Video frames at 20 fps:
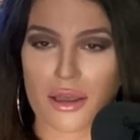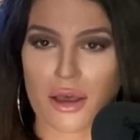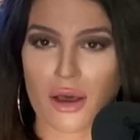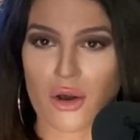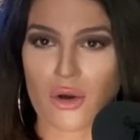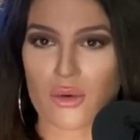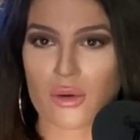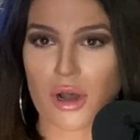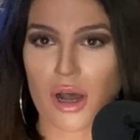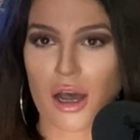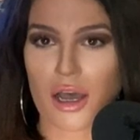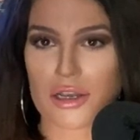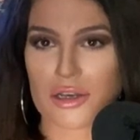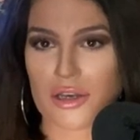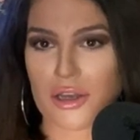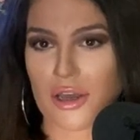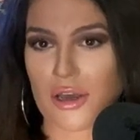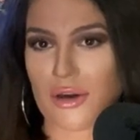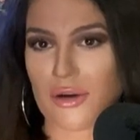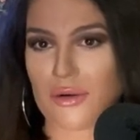Oh
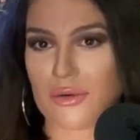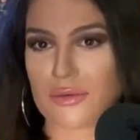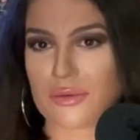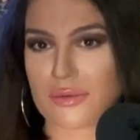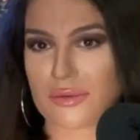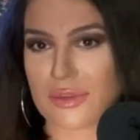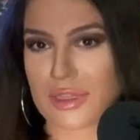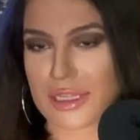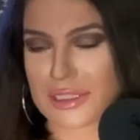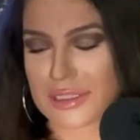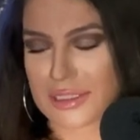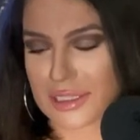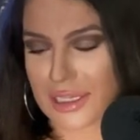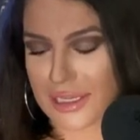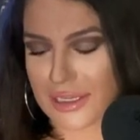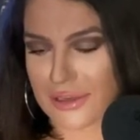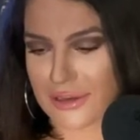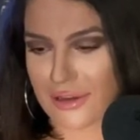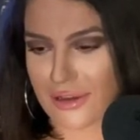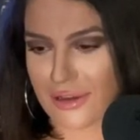God, no. That's
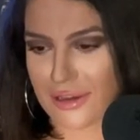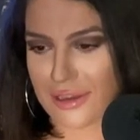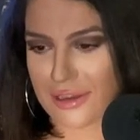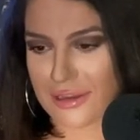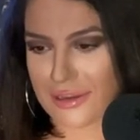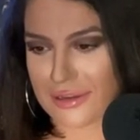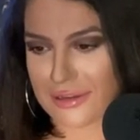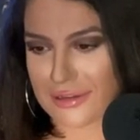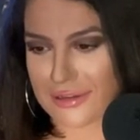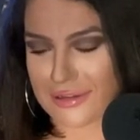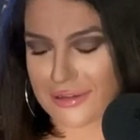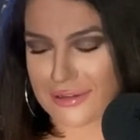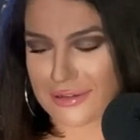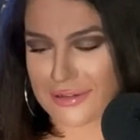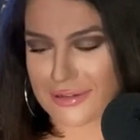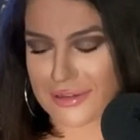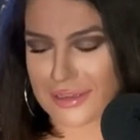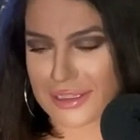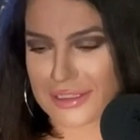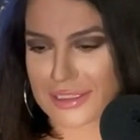like not
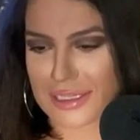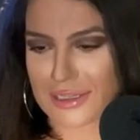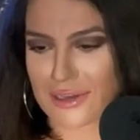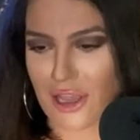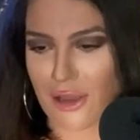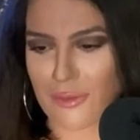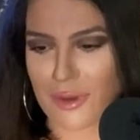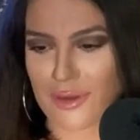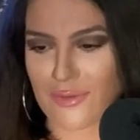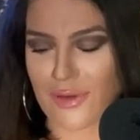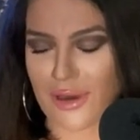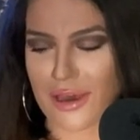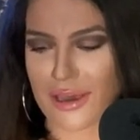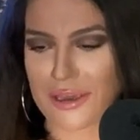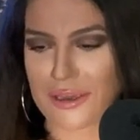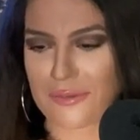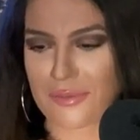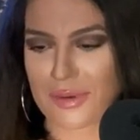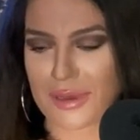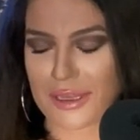my
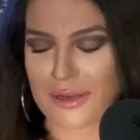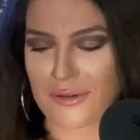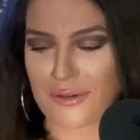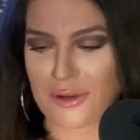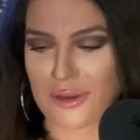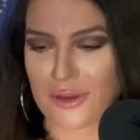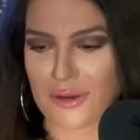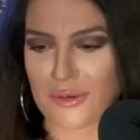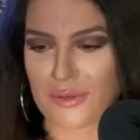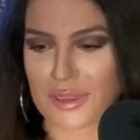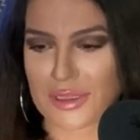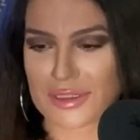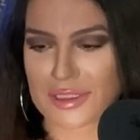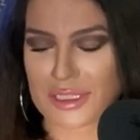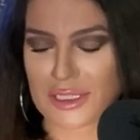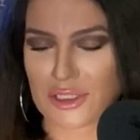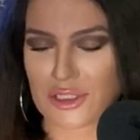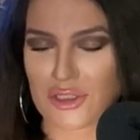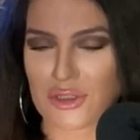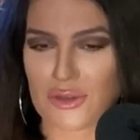vibe. I don't know. That's
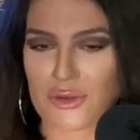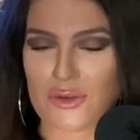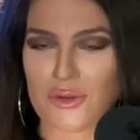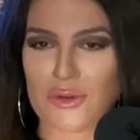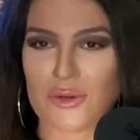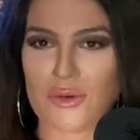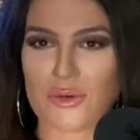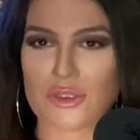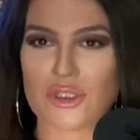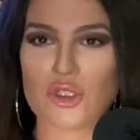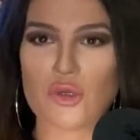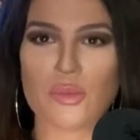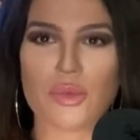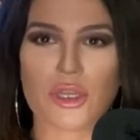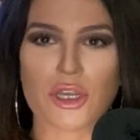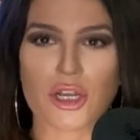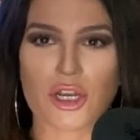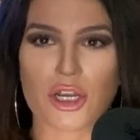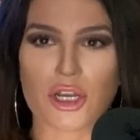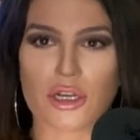like too
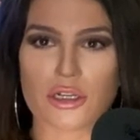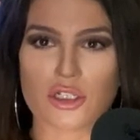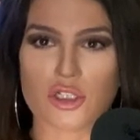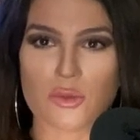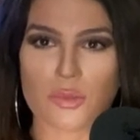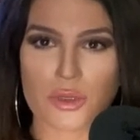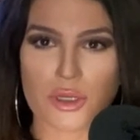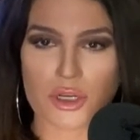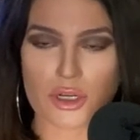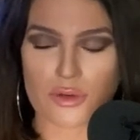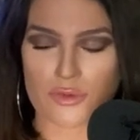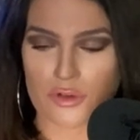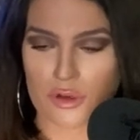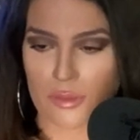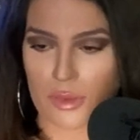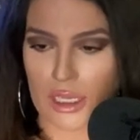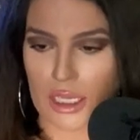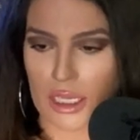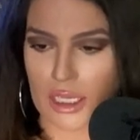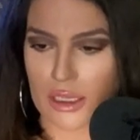pure
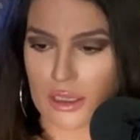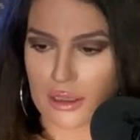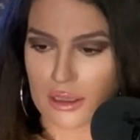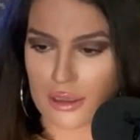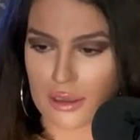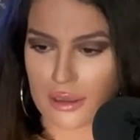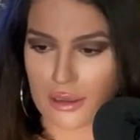for me.